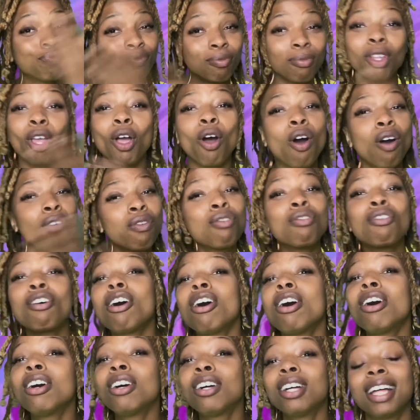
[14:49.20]

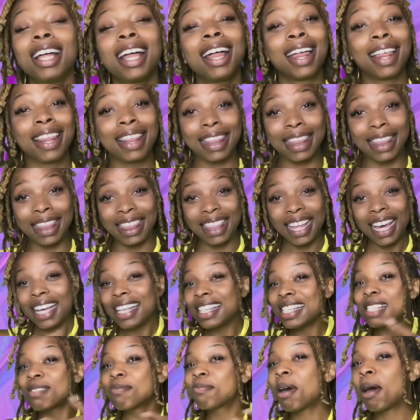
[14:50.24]
overall,
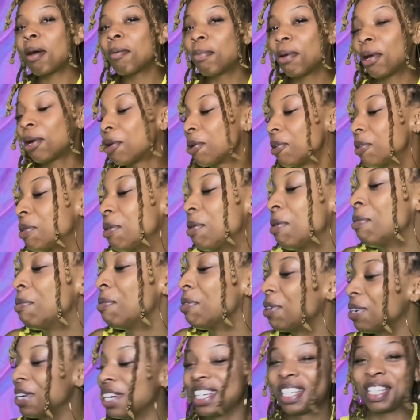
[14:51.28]
that's my paranormal
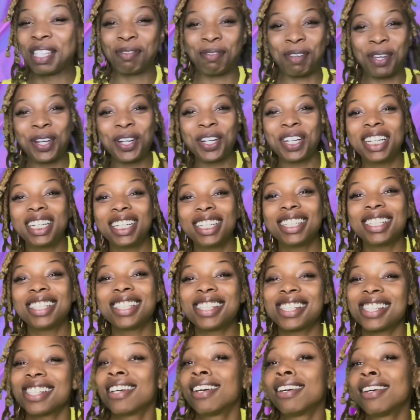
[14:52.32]
experience.
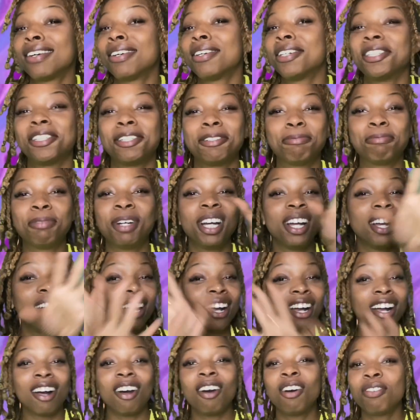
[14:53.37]
Um,
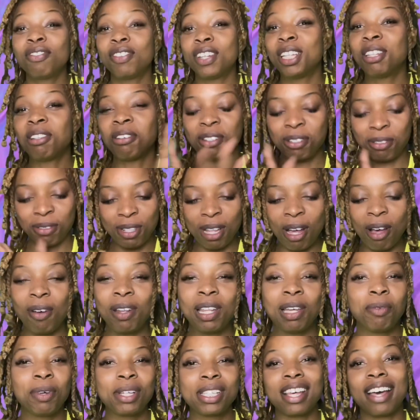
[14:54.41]
hopefully those were the only
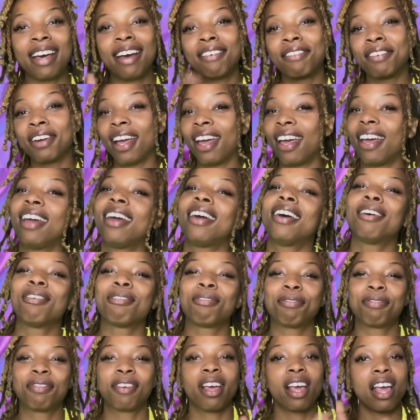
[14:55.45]
ones I ever have
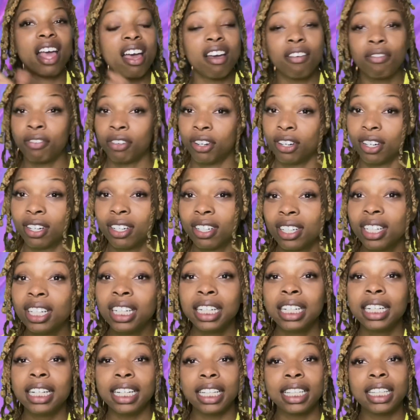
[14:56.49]
ever
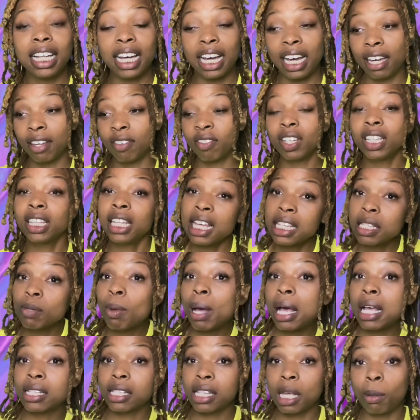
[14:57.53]
in life. And that's why I
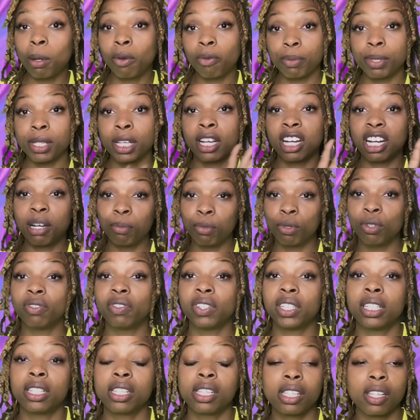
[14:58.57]
stay away from scary
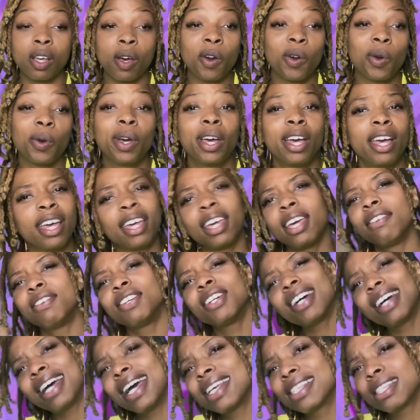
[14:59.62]
movies. So if y'all
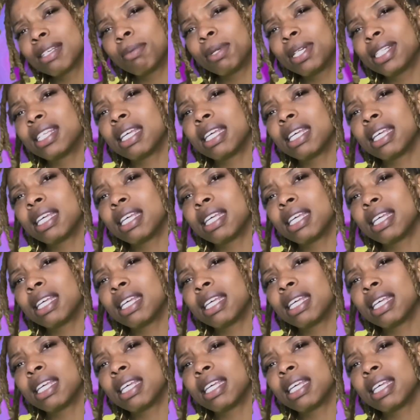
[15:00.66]
had some of the same